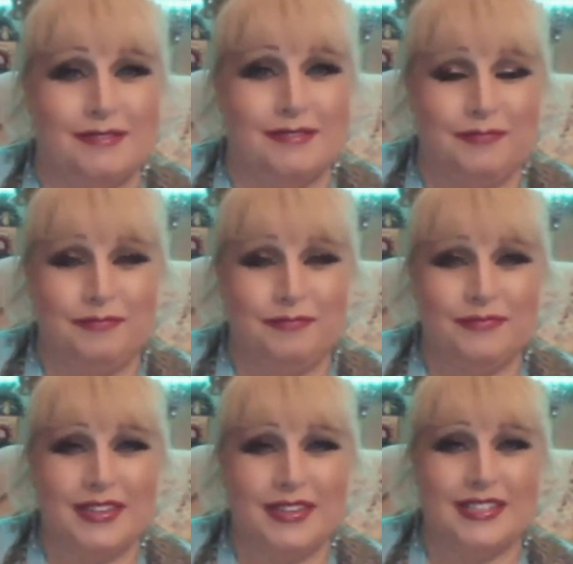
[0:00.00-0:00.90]
and
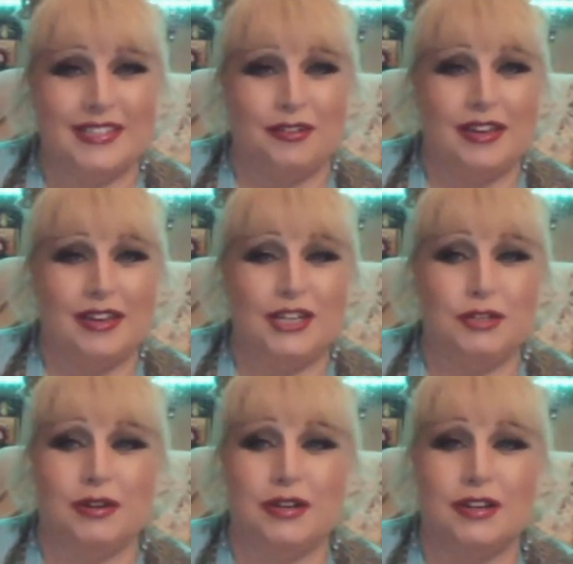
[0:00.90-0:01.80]
Elizabeth.
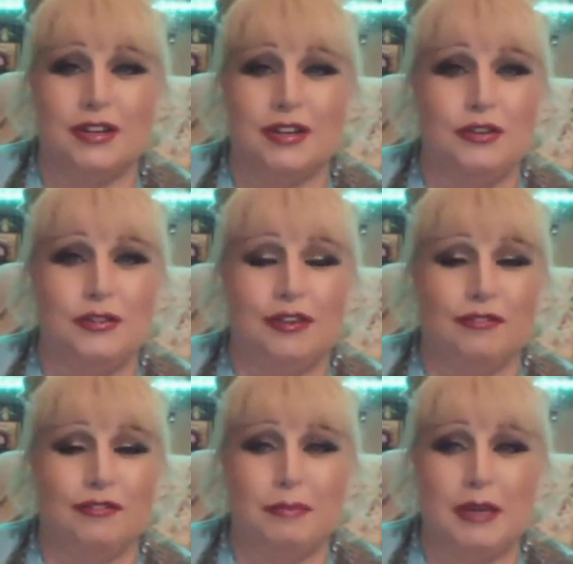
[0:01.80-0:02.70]
So each one
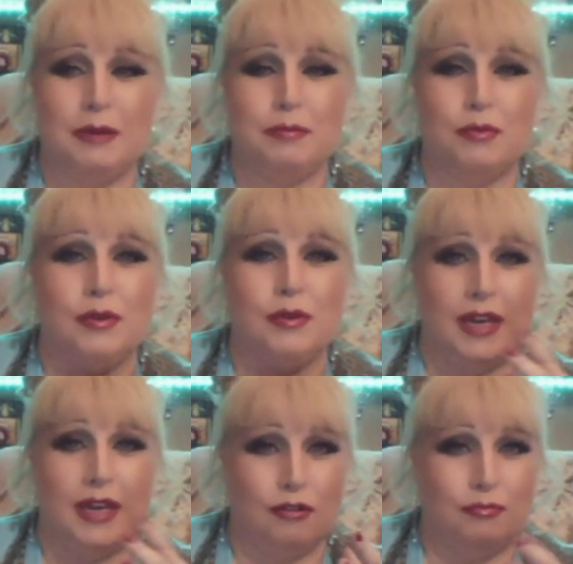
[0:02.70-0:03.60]
of you lovely
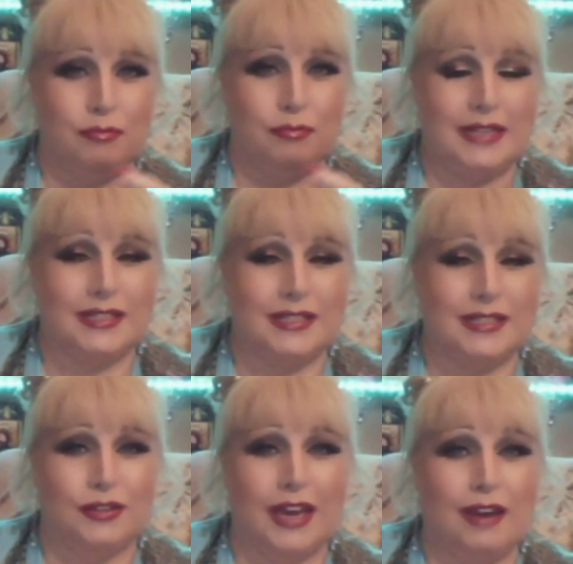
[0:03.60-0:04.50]
people help
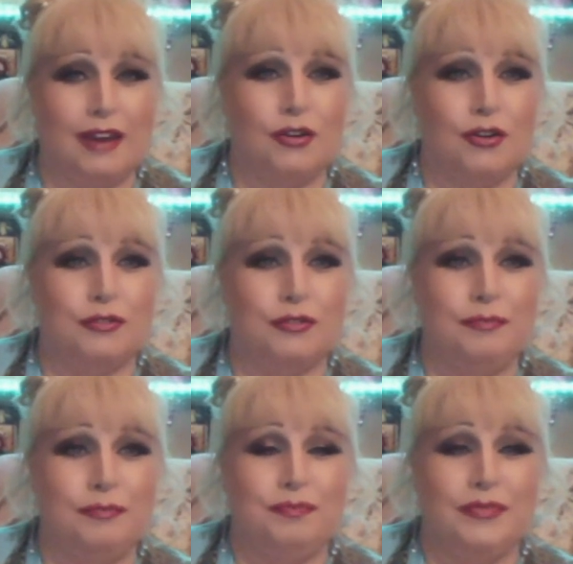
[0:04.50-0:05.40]
me to carry
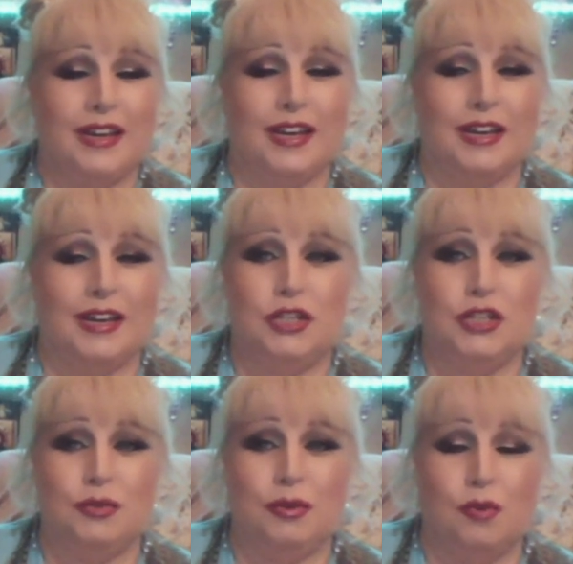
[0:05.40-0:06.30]
on
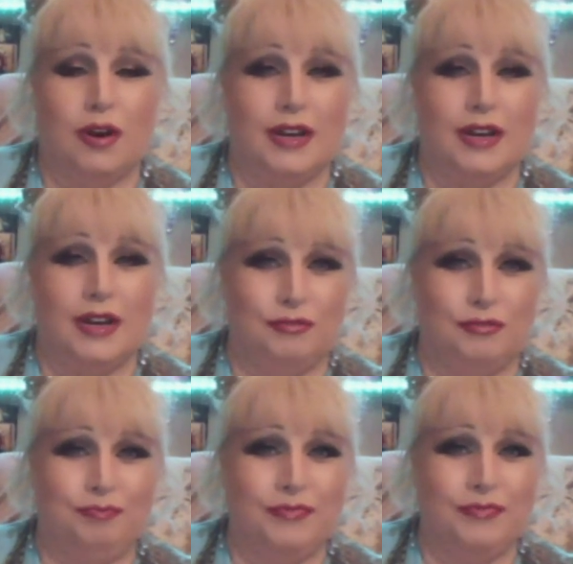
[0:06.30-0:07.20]
doing what I do,
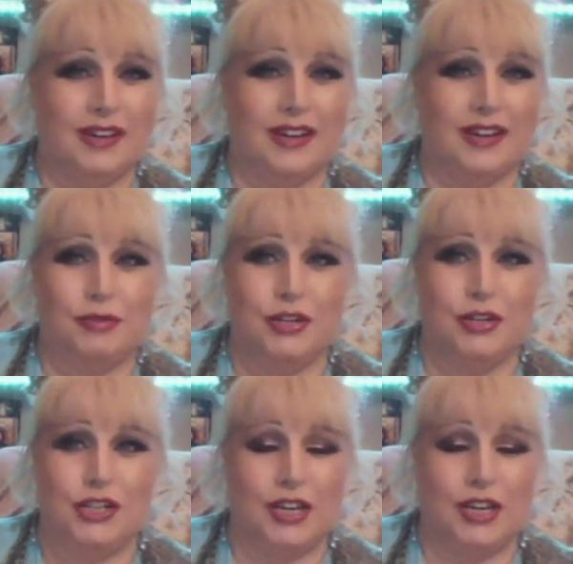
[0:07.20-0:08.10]
and I
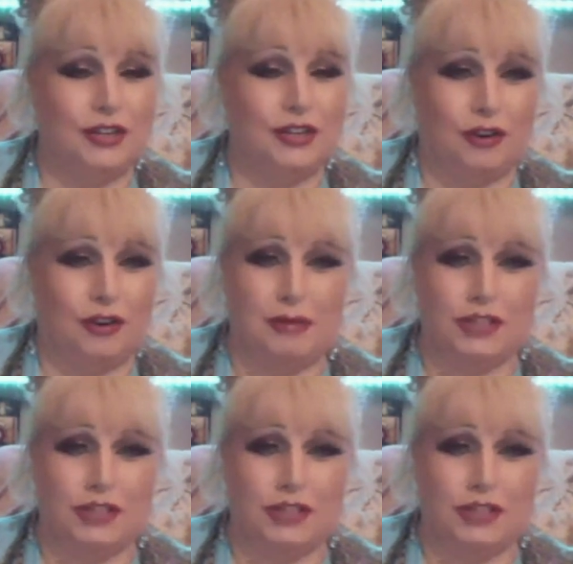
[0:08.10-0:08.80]
appreciate you very much.